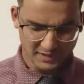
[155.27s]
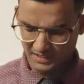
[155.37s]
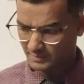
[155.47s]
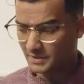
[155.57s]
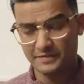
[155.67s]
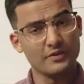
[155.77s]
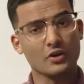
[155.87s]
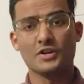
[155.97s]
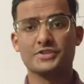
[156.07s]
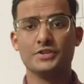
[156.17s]
I completely
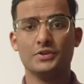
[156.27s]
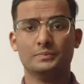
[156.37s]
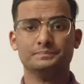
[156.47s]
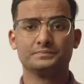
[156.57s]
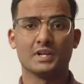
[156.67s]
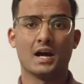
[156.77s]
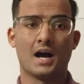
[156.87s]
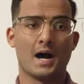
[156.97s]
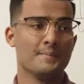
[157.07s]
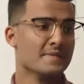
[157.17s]
forgot to
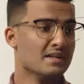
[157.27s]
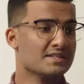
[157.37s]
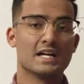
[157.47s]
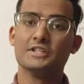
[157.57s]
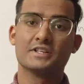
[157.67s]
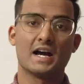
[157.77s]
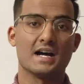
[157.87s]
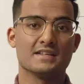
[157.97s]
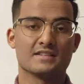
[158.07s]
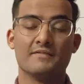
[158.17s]
tell you
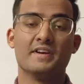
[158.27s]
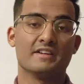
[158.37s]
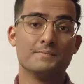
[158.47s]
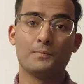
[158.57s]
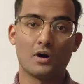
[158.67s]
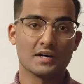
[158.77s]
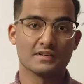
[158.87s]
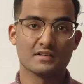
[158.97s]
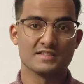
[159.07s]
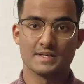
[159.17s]
guys a very
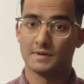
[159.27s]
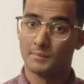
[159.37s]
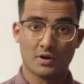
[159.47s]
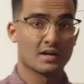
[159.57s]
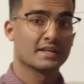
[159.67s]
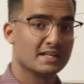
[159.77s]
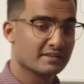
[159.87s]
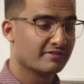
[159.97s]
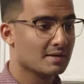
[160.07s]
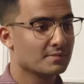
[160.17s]
important concept about again
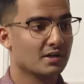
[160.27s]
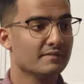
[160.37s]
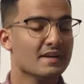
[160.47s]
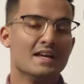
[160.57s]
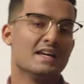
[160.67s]
the Philip curve